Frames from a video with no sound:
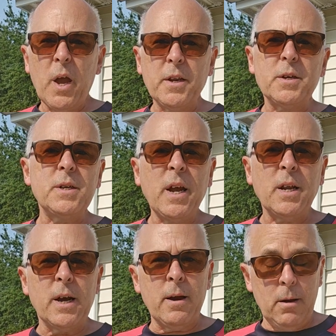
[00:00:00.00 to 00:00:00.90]
I
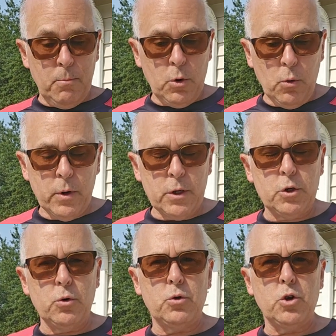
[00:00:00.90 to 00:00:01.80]
decided I am going
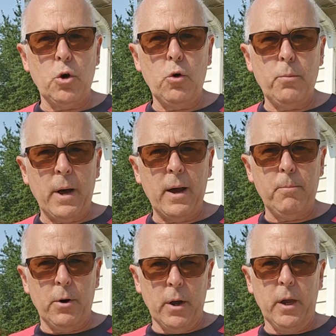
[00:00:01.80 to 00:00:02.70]
to tow my
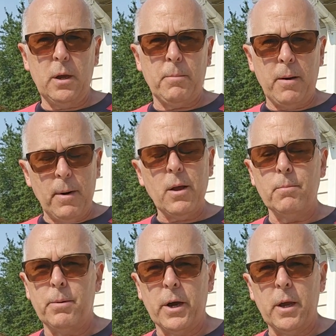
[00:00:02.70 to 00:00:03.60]
bike, my mountain
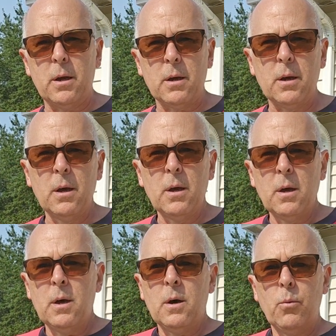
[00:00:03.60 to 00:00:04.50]
bike,
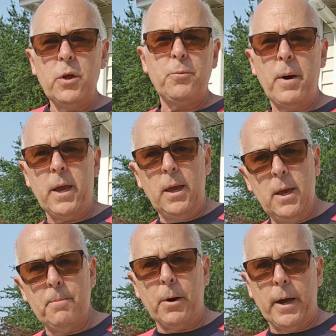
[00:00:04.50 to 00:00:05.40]
with my
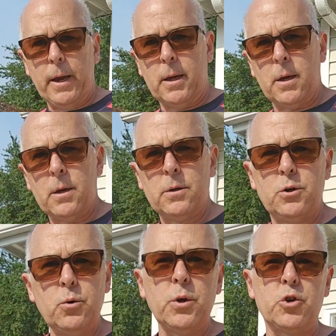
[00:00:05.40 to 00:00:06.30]
e-bike
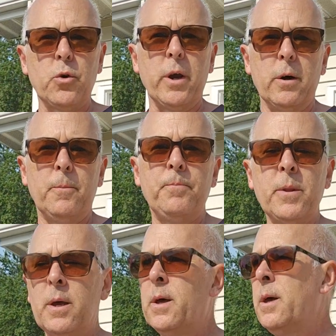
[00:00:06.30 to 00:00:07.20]
to the trail.
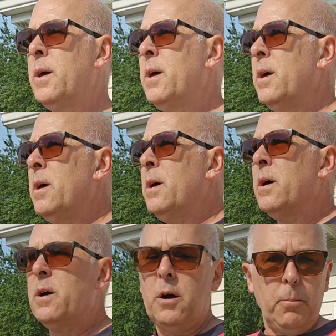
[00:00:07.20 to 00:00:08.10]

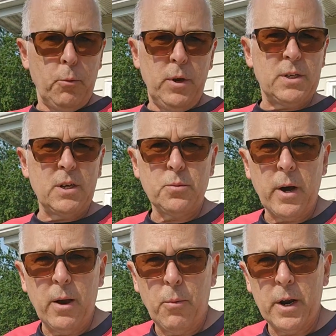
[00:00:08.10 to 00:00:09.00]
Couple reasons why
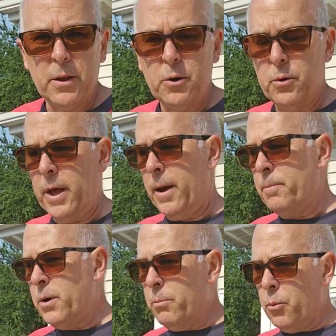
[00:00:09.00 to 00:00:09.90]
I want to do that.
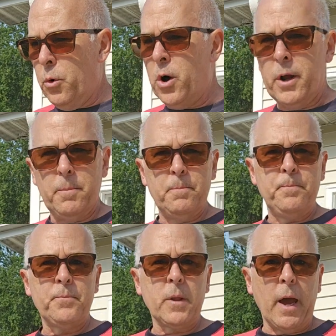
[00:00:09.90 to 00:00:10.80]
Number one,
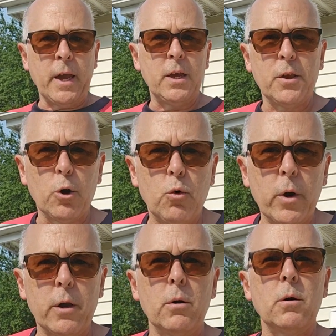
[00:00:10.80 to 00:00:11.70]
I get there
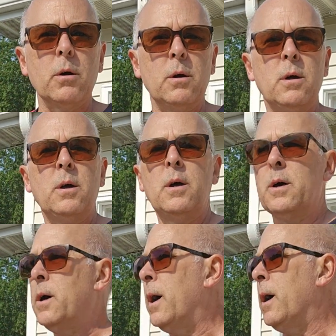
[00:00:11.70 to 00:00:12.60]
quicker.
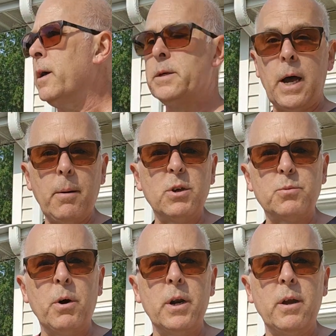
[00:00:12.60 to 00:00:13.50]
Time is
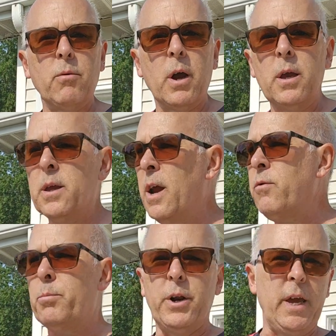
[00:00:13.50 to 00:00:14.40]
money, right?
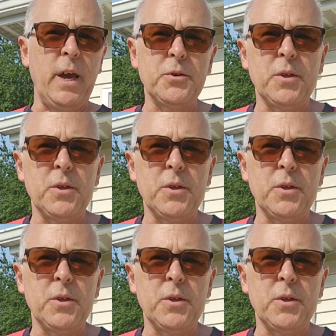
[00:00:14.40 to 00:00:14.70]
Everybody has